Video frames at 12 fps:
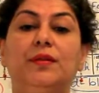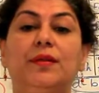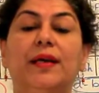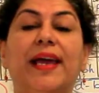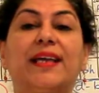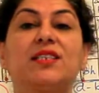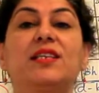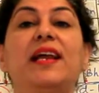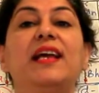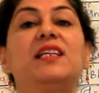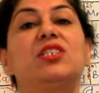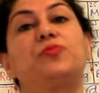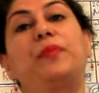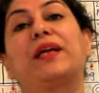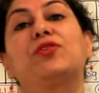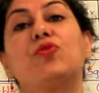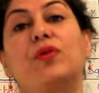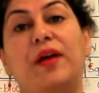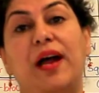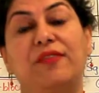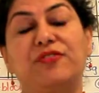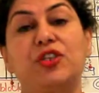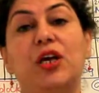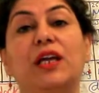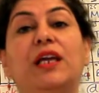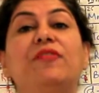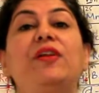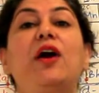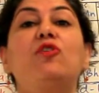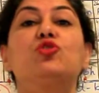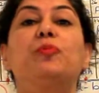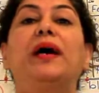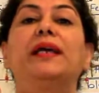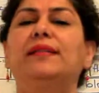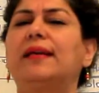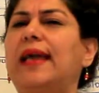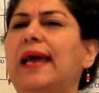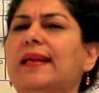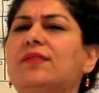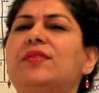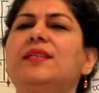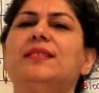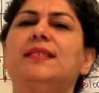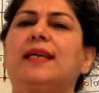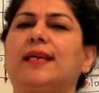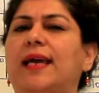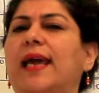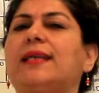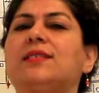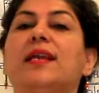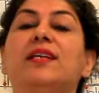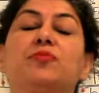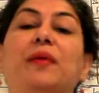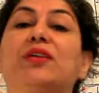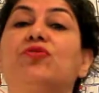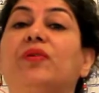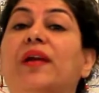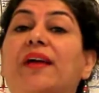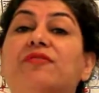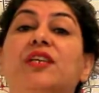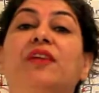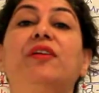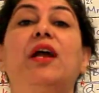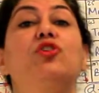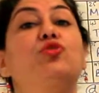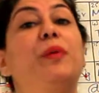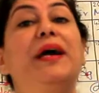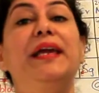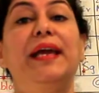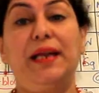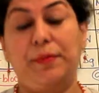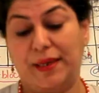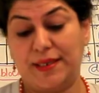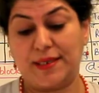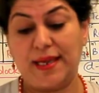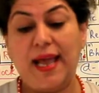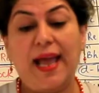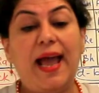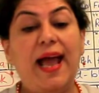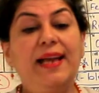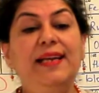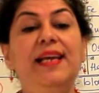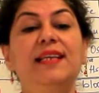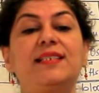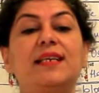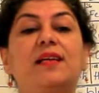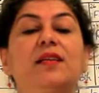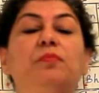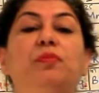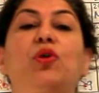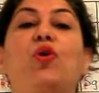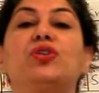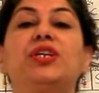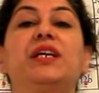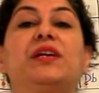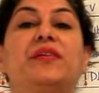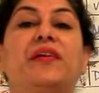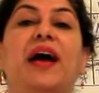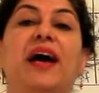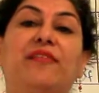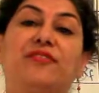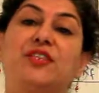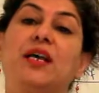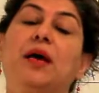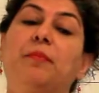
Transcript: X-ray spectrographs given out by the characteristic X-ray spectrographs given out by elements. And he started plotting graphs